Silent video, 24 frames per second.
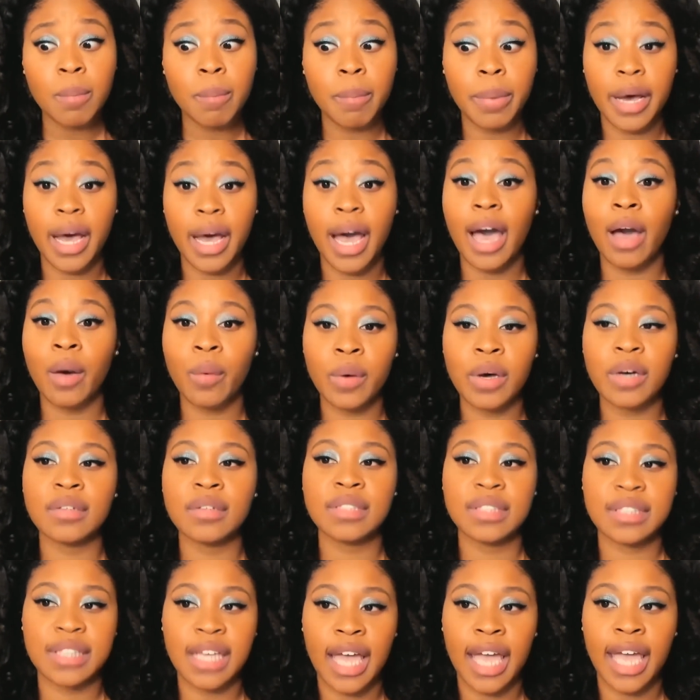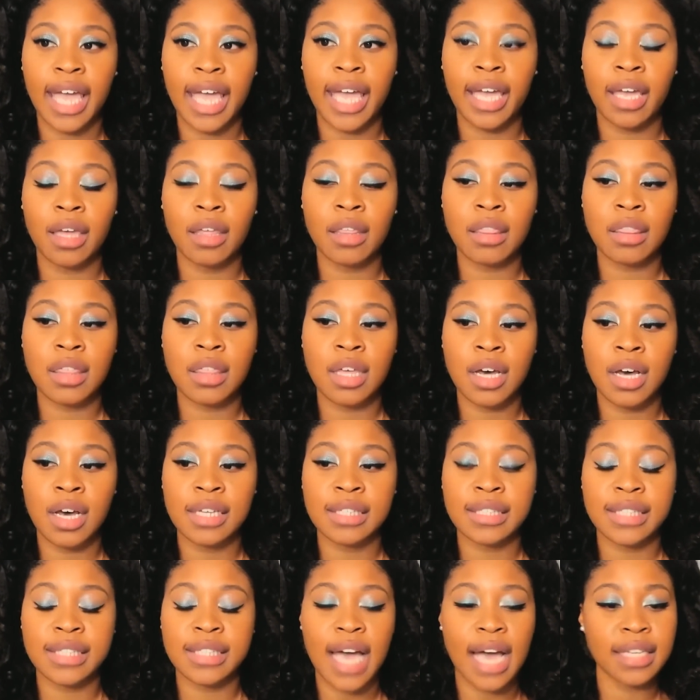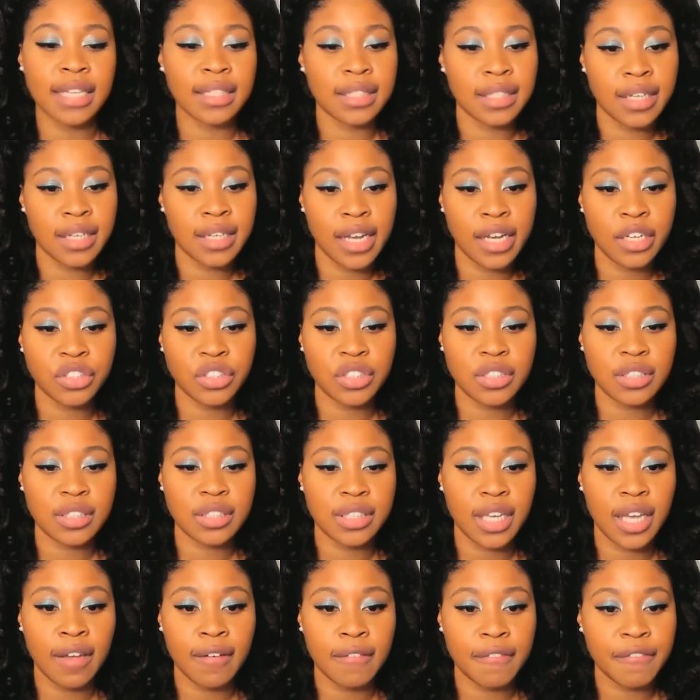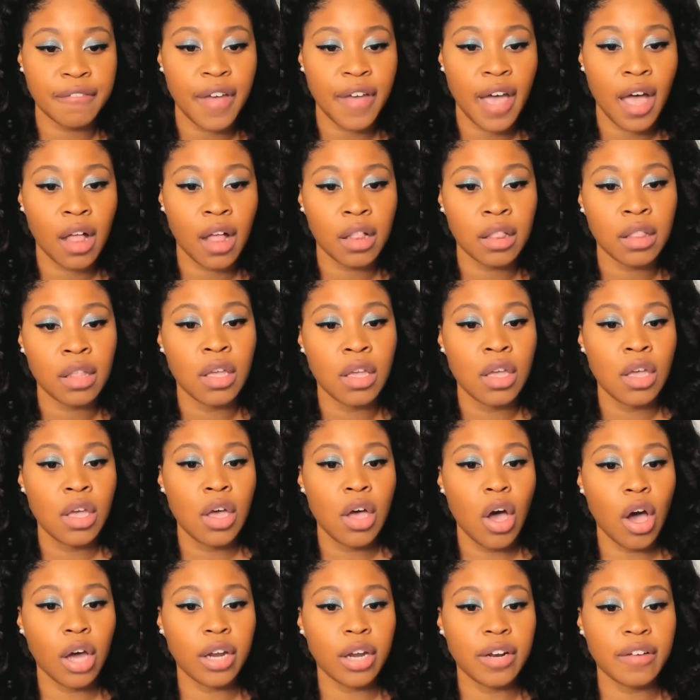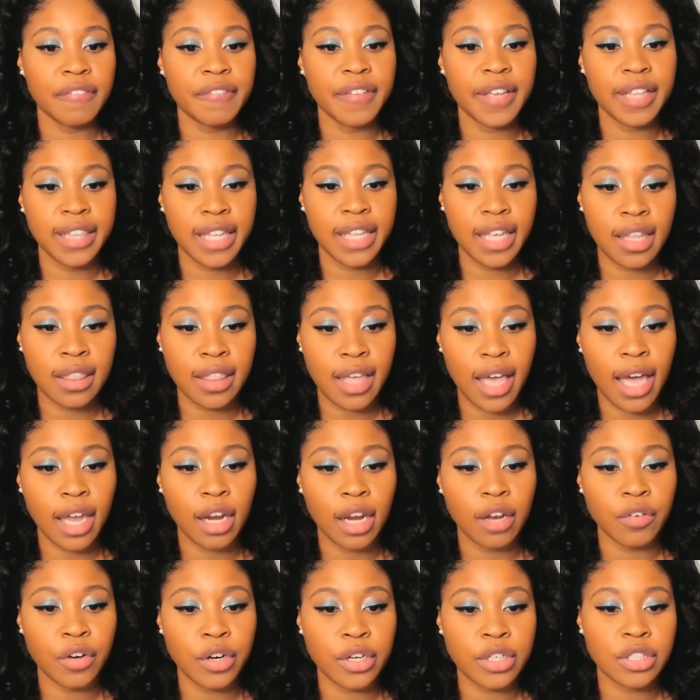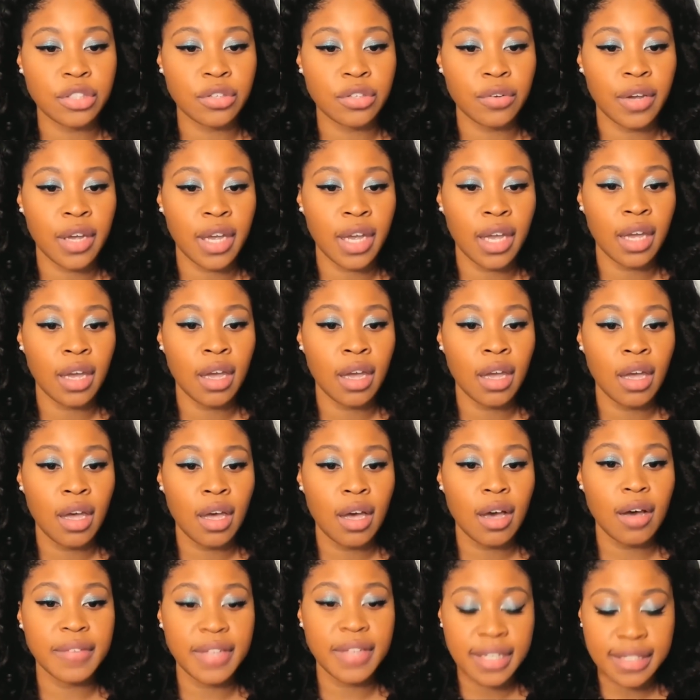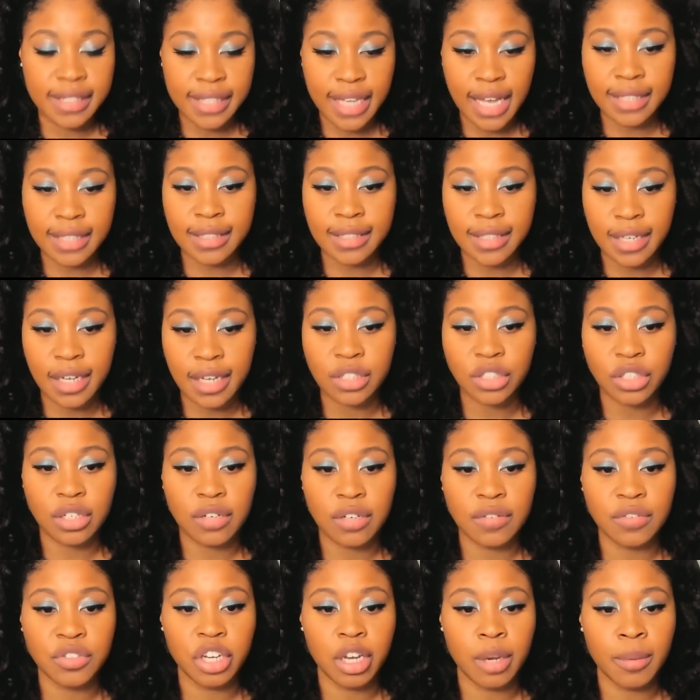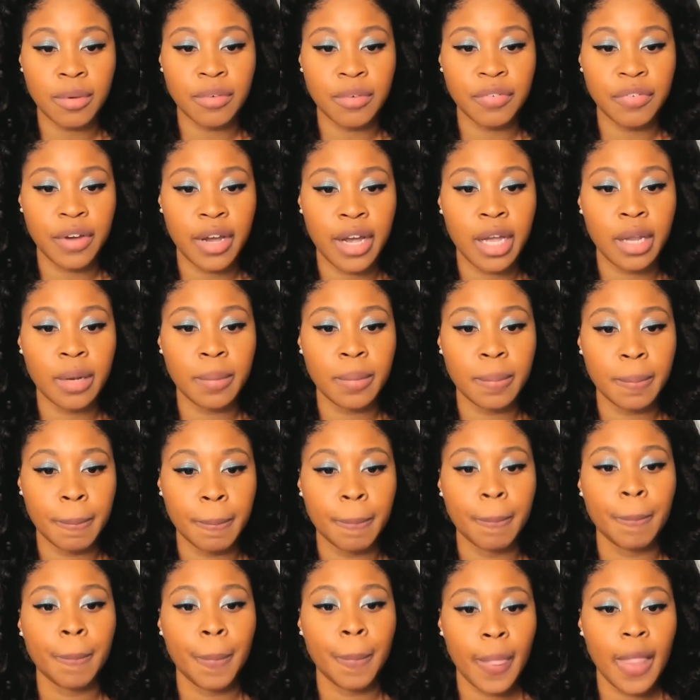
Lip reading: But I will say the assassination scene fell on the 50th anniversary of the assassination of Chairman.